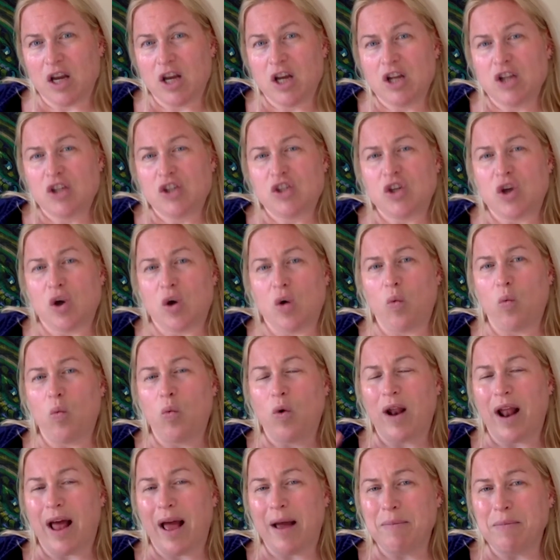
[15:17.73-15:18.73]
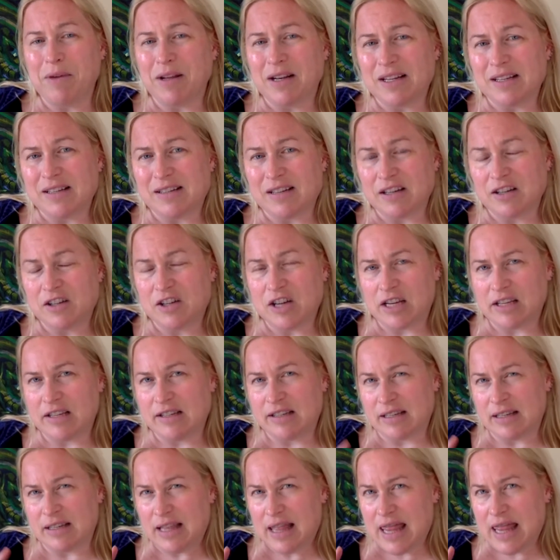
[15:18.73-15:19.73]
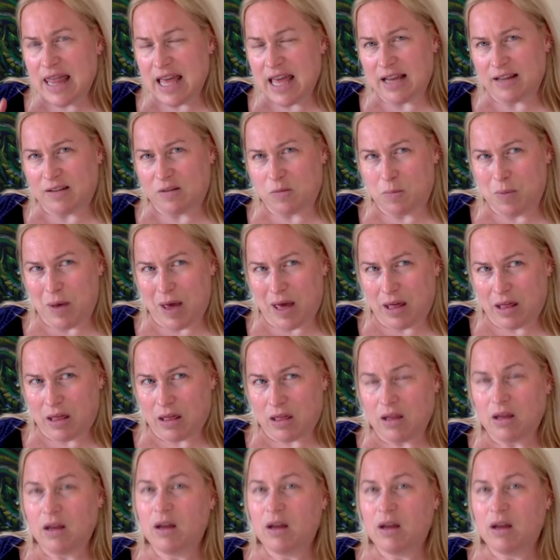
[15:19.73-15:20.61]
So what I'm going to suggest is this, Beth,